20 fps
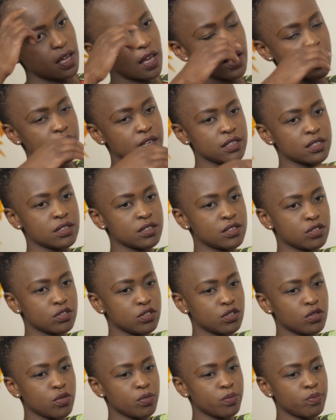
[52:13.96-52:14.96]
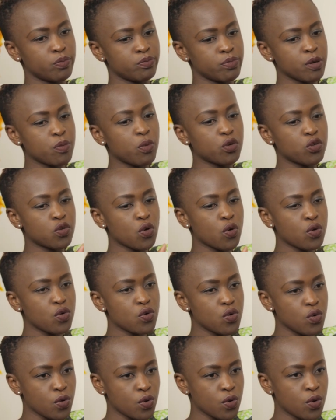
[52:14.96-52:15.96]
And you know, people don't
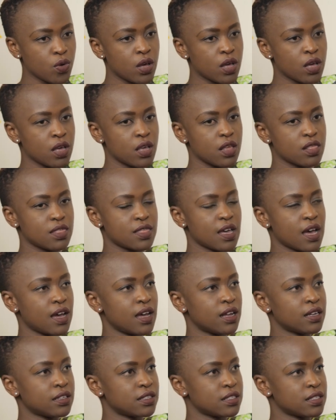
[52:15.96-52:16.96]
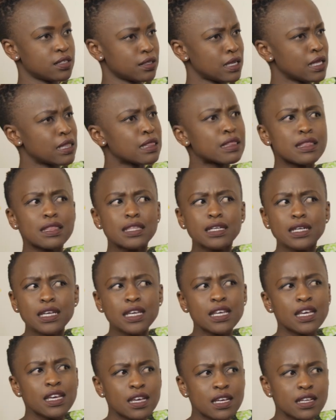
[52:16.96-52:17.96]
know that in 3
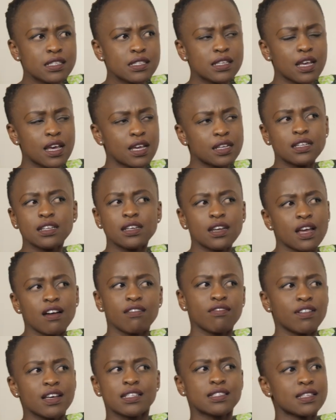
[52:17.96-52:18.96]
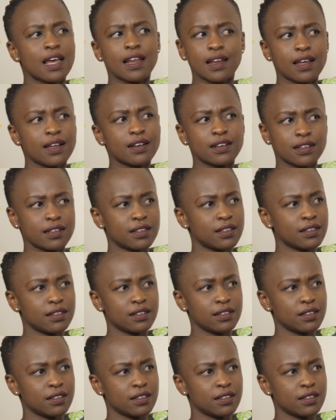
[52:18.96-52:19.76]
years I didn't have a salary.